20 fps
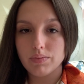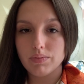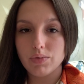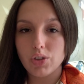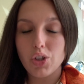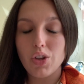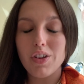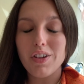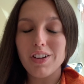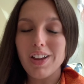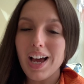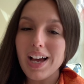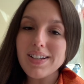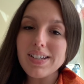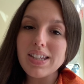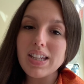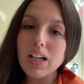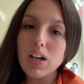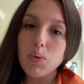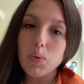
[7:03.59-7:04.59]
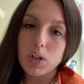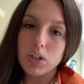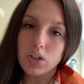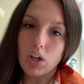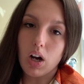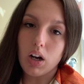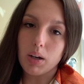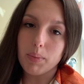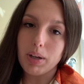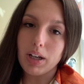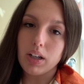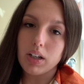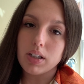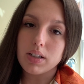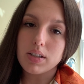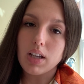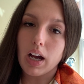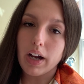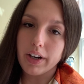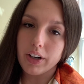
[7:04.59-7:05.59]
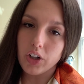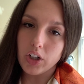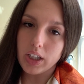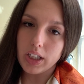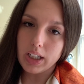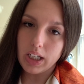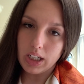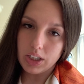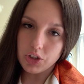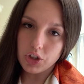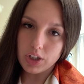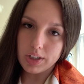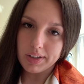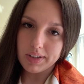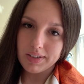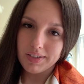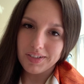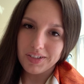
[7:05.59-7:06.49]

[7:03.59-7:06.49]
So the last thing I want to talk about is hiring an agent.